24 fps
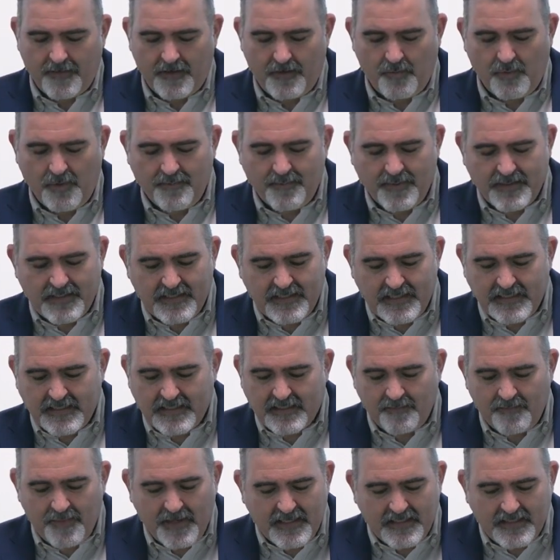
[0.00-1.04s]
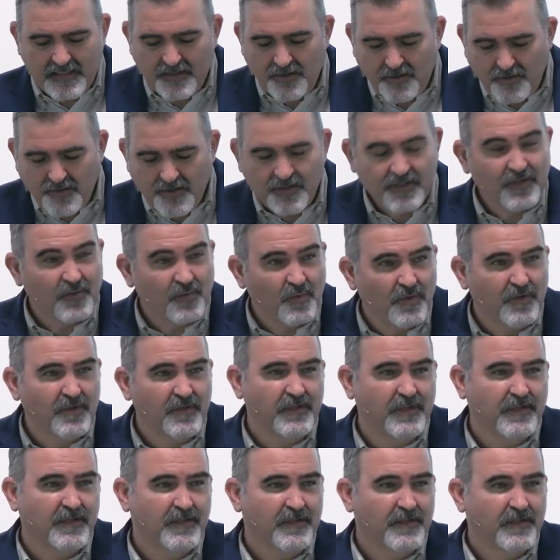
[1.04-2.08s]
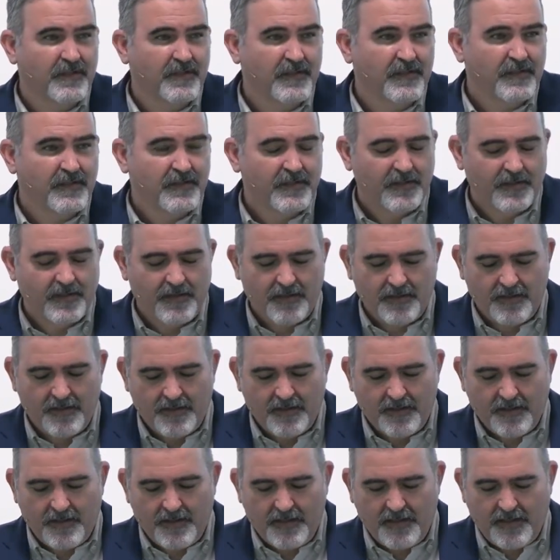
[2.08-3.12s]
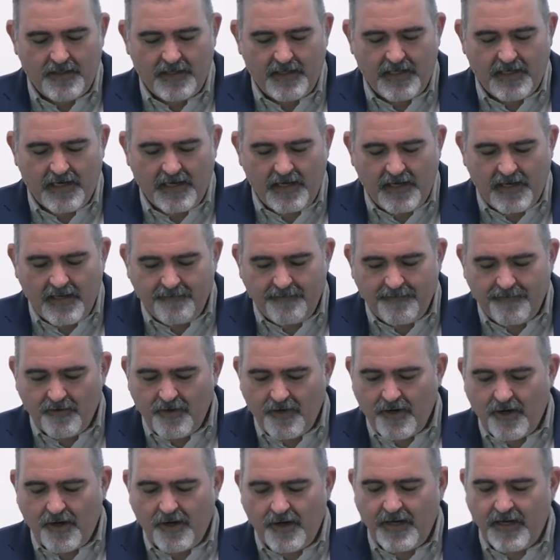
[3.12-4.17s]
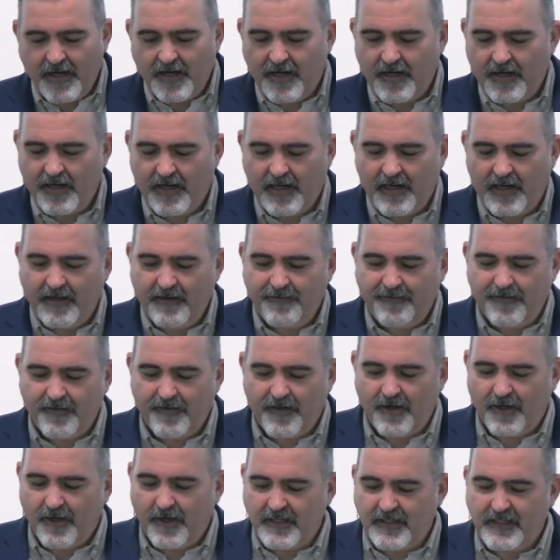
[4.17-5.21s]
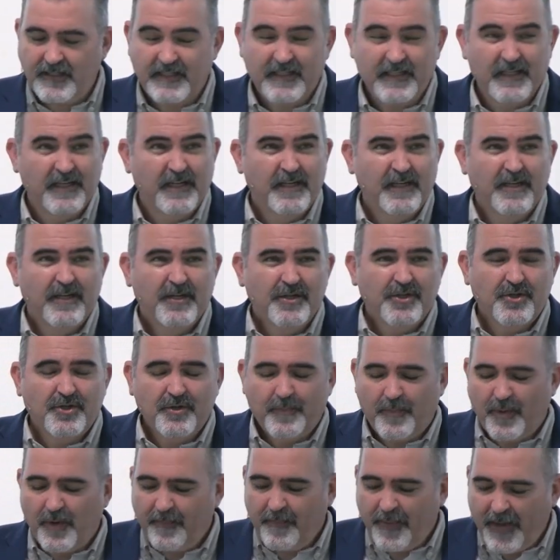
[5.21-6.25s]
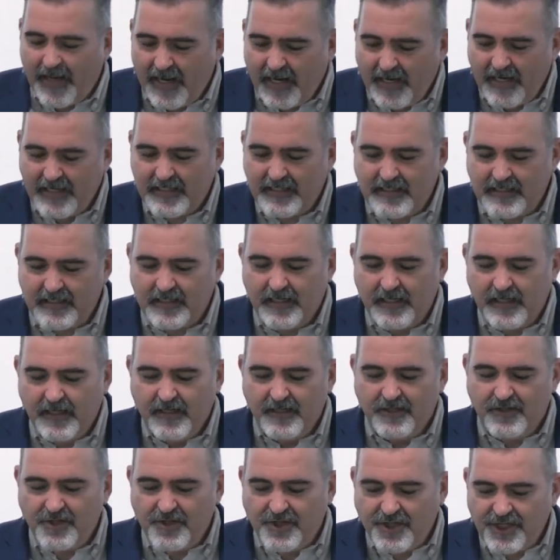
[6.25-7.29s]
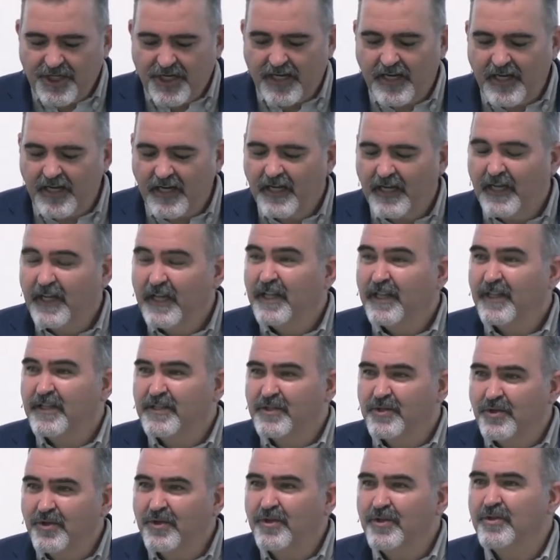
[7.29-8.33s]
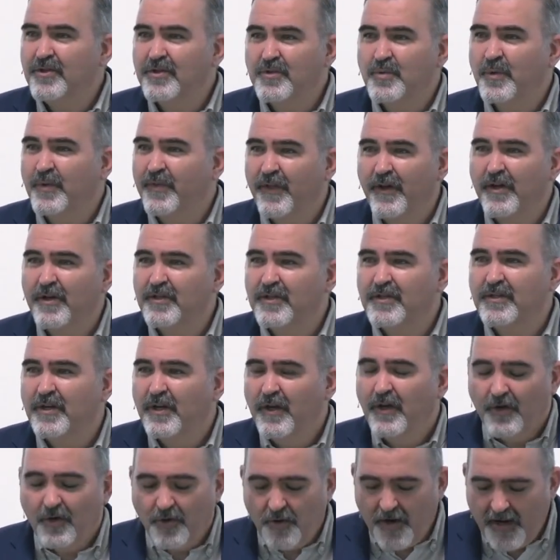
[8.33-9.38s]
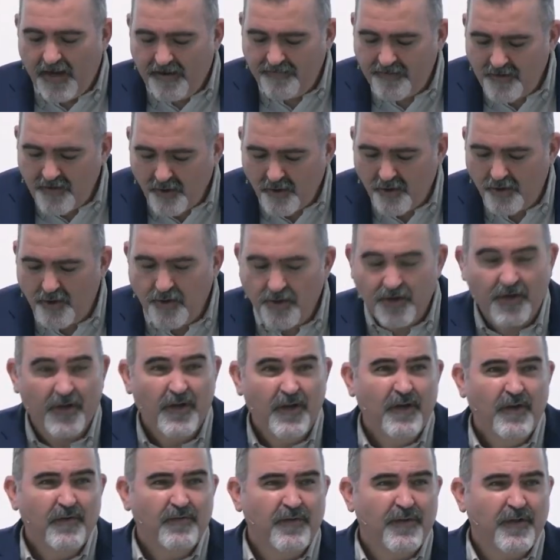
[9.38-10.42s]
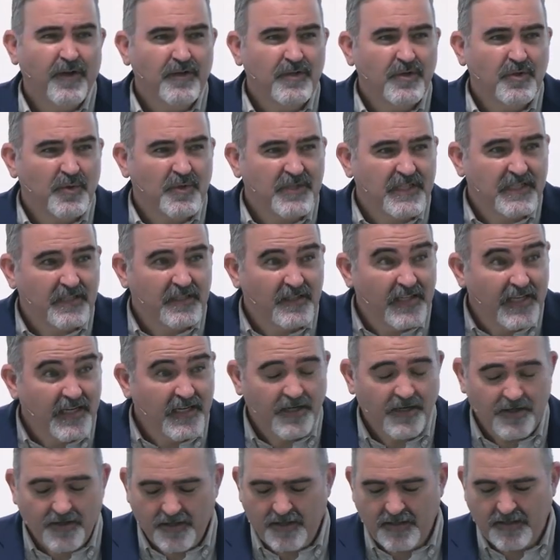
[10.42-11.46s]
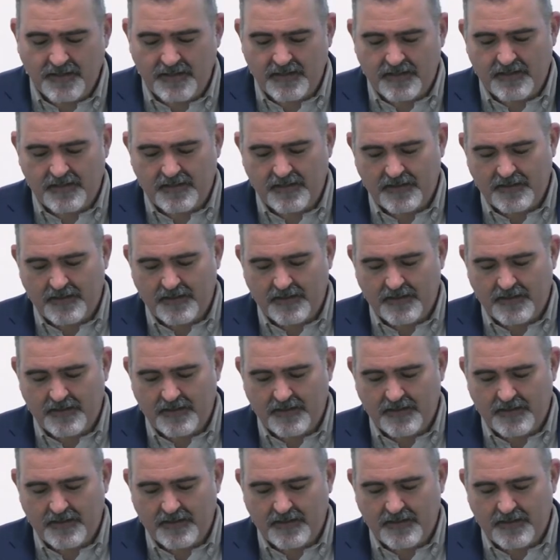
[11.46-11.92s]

We possess the best news in the world. And our love for God and our love for the lost should propel us to share this good news with those who haven't heard, for those who are still ignorant.